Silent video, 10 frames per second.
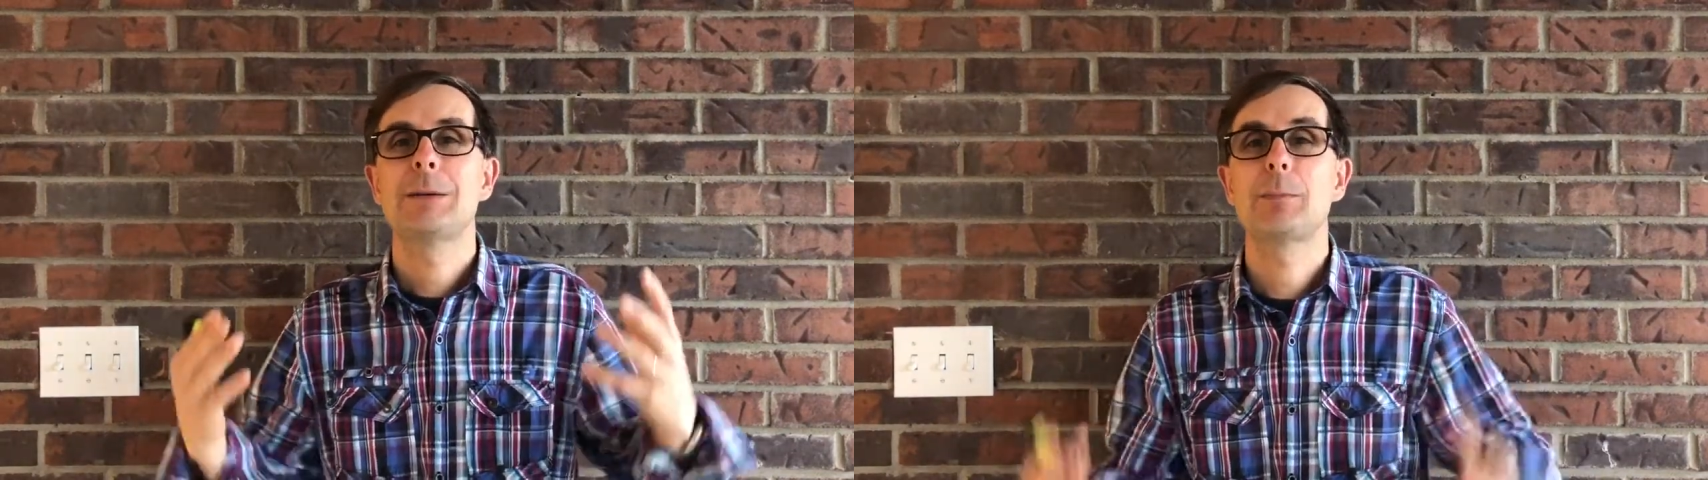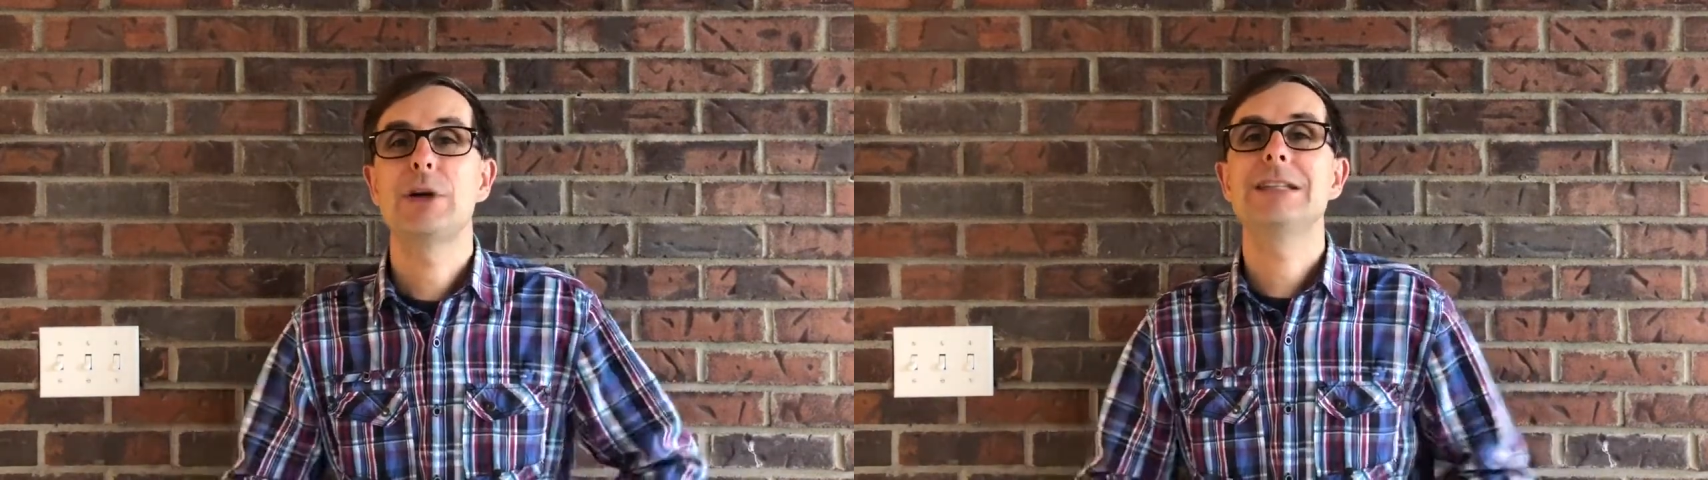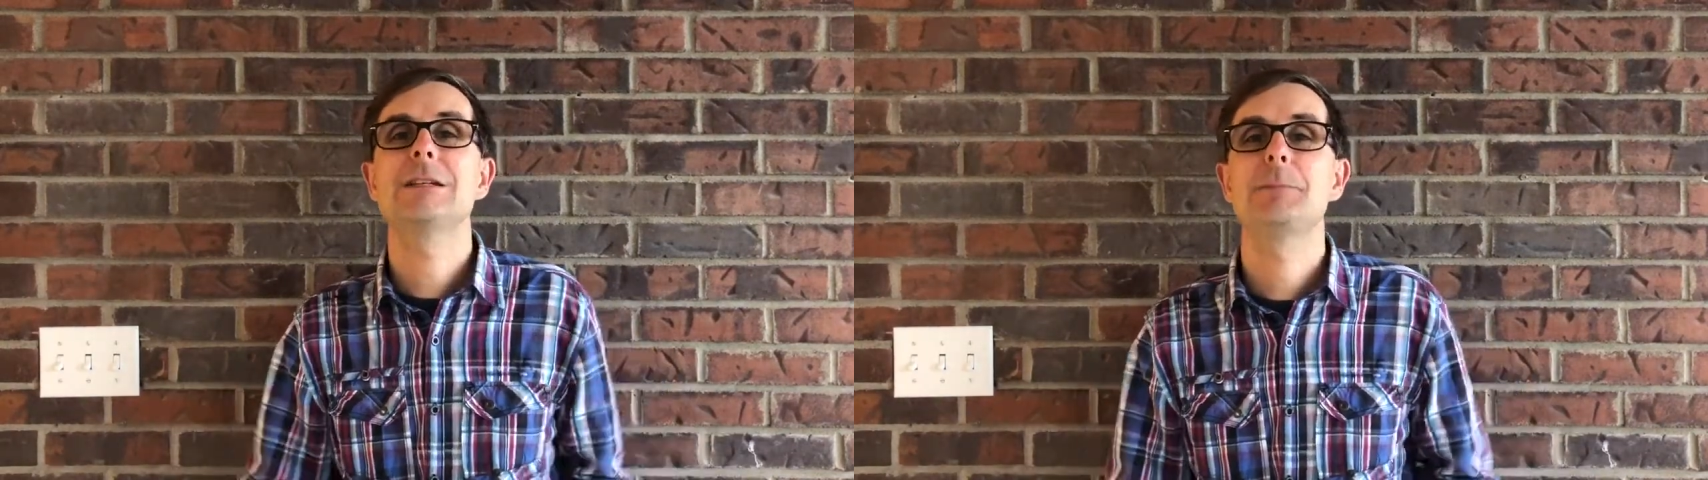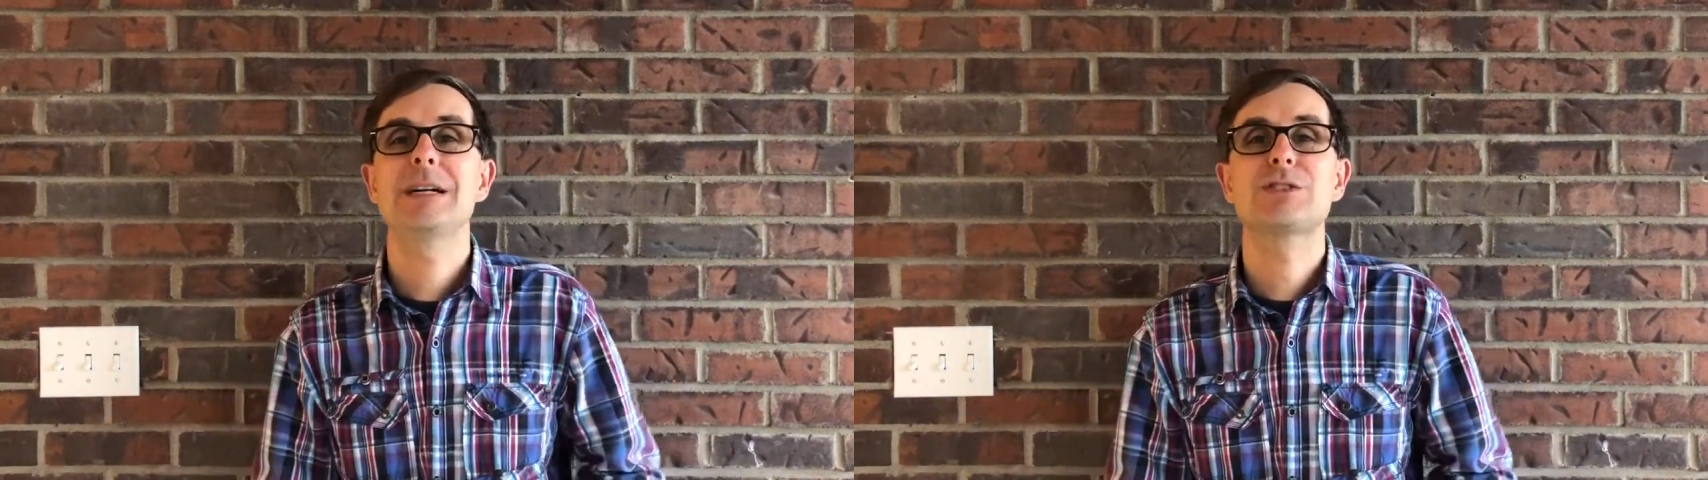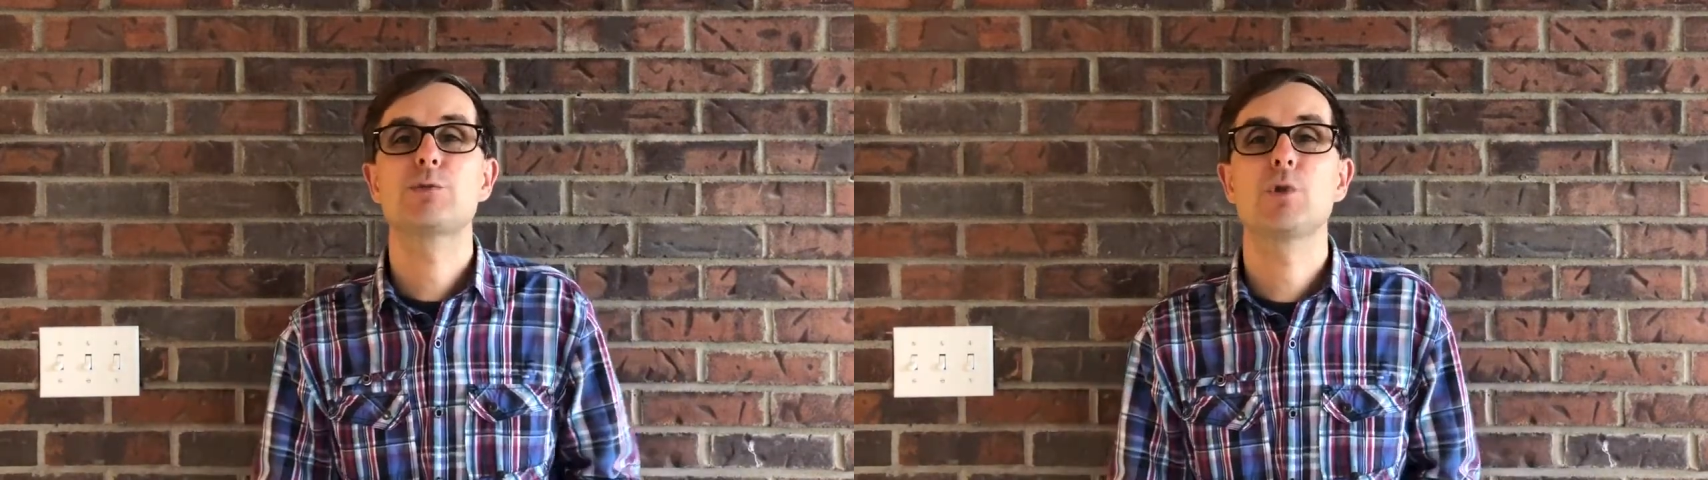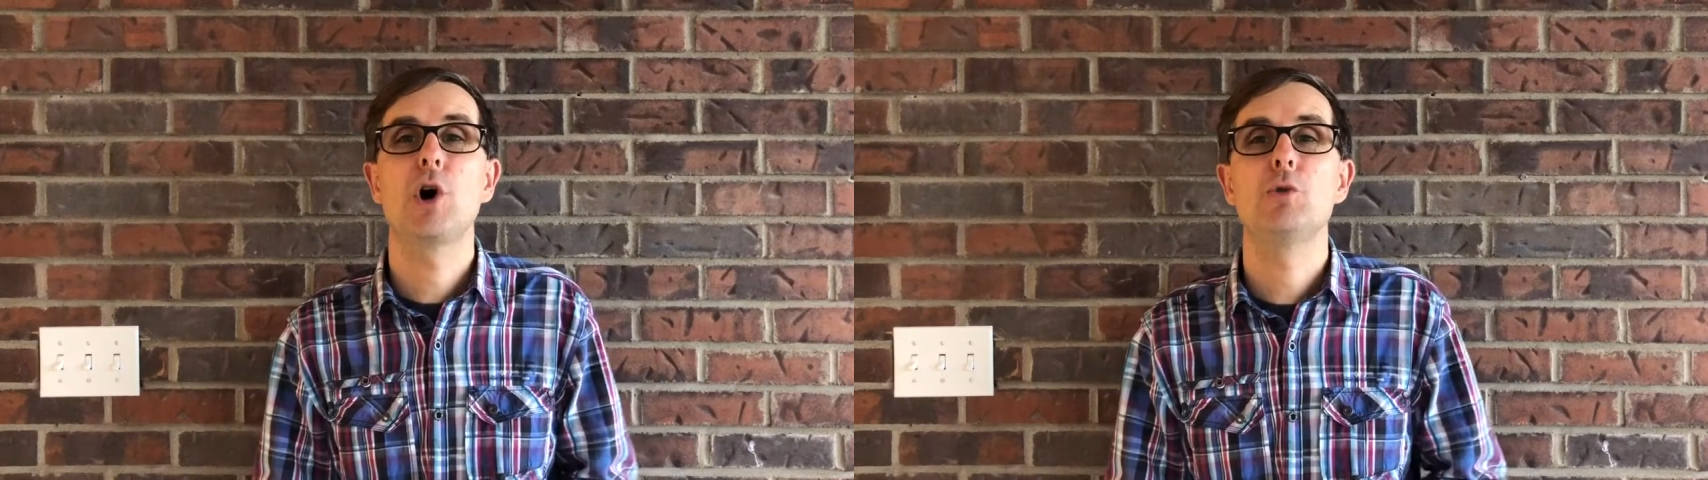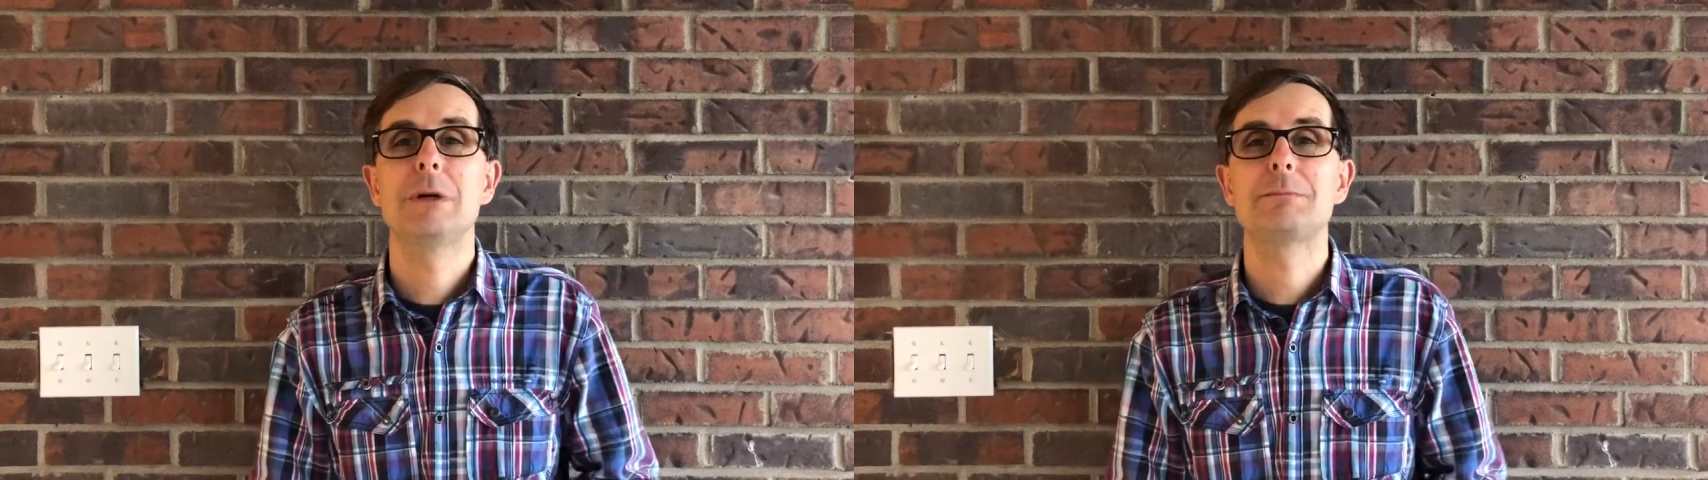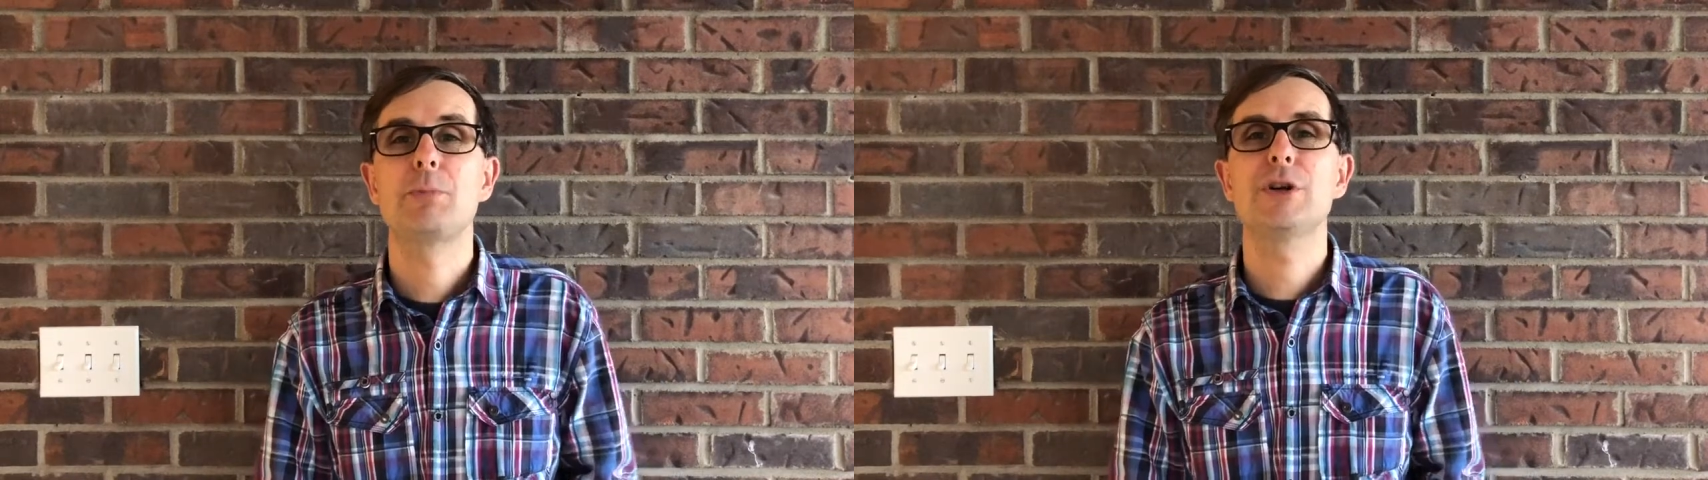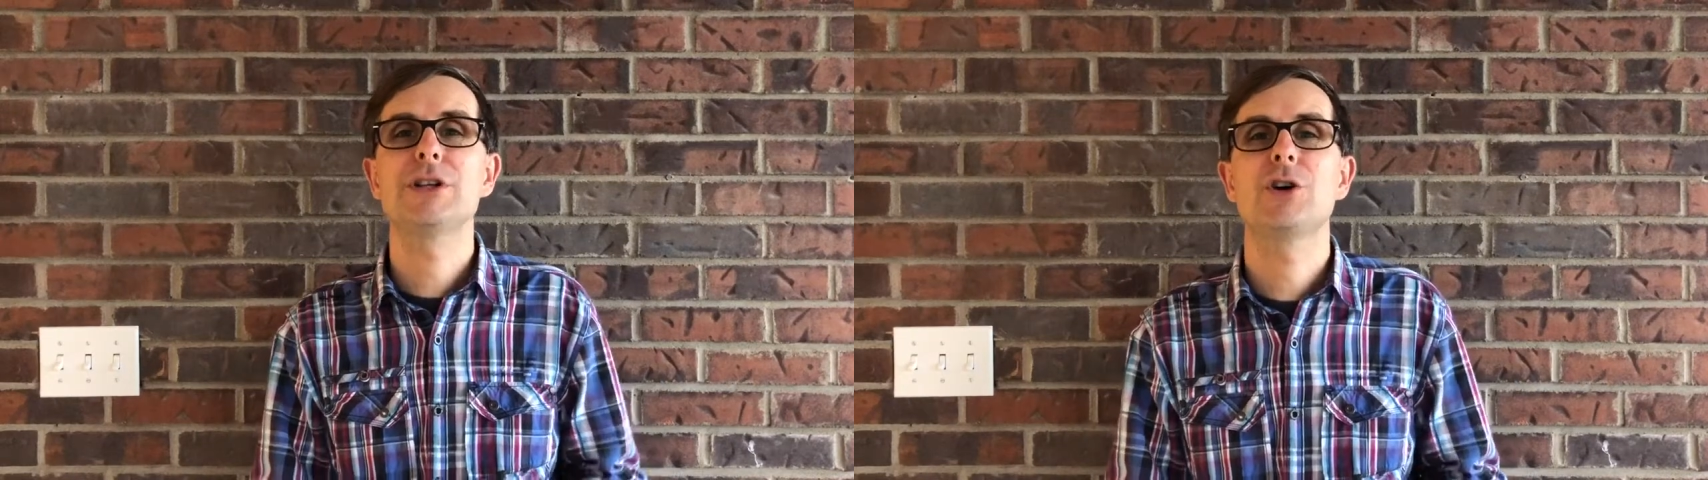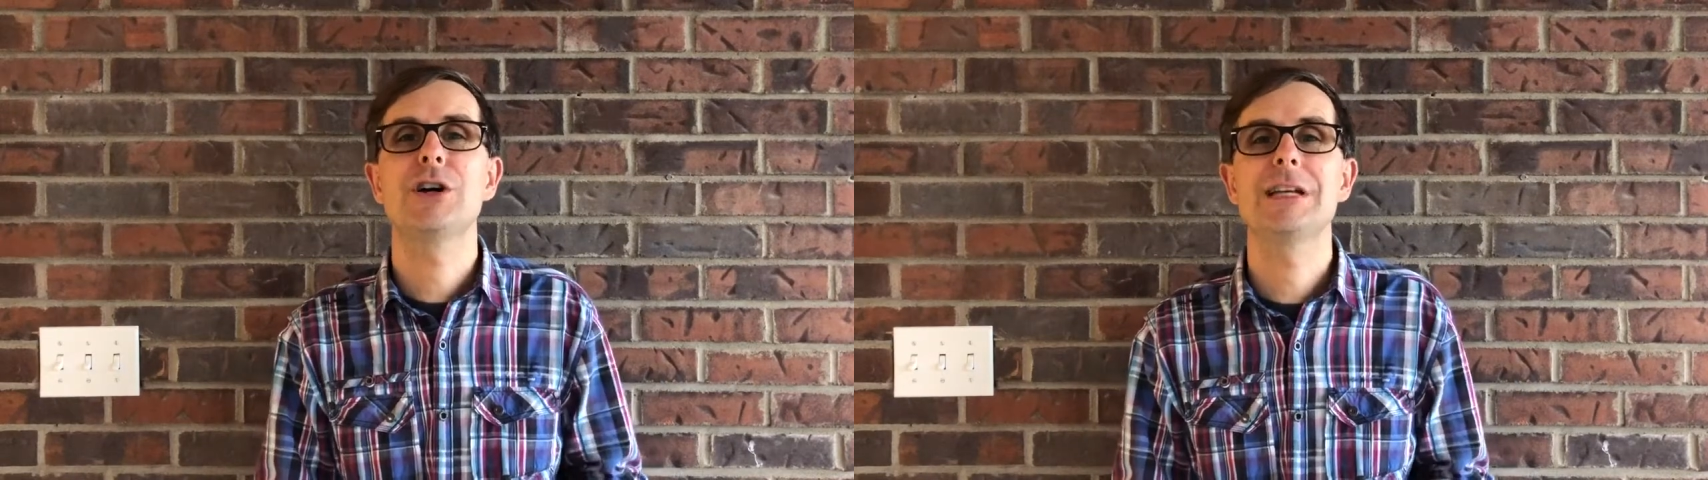bring the best robe and put
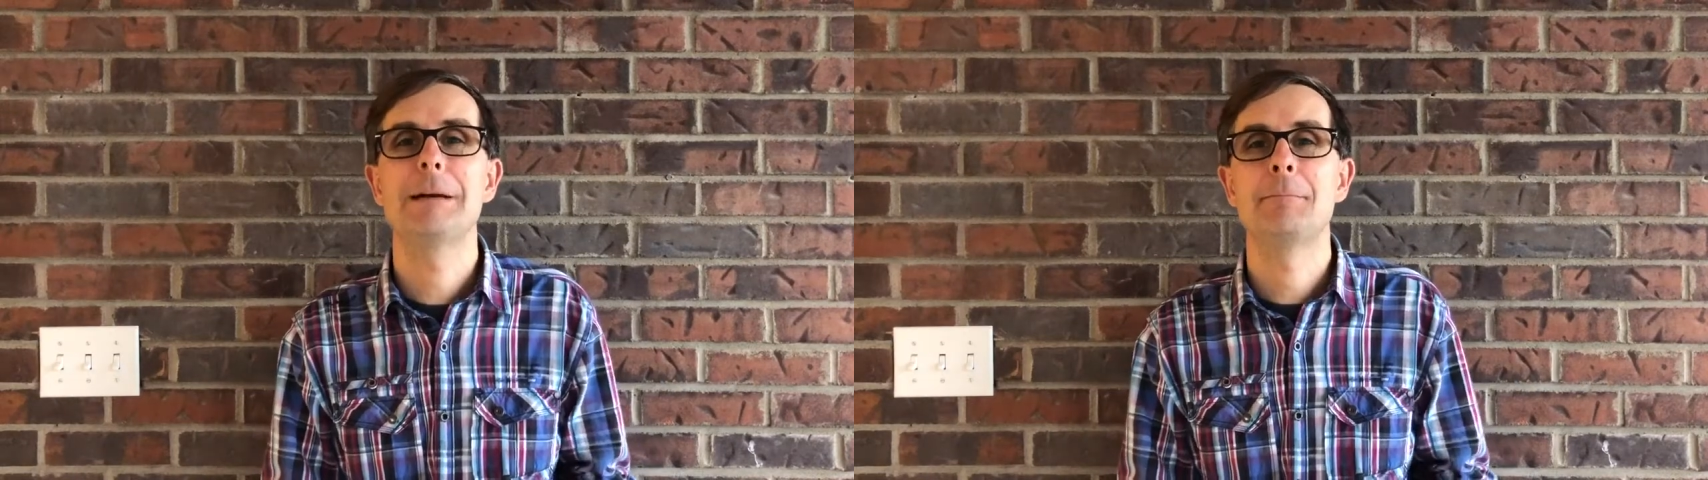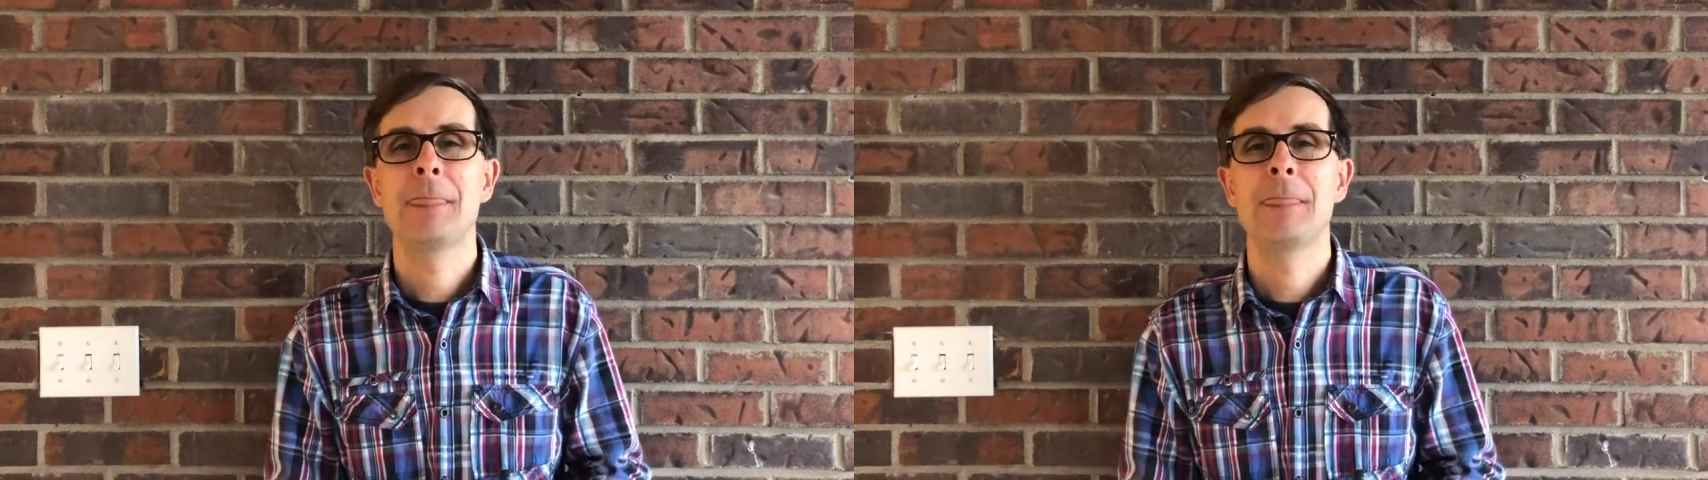it on him.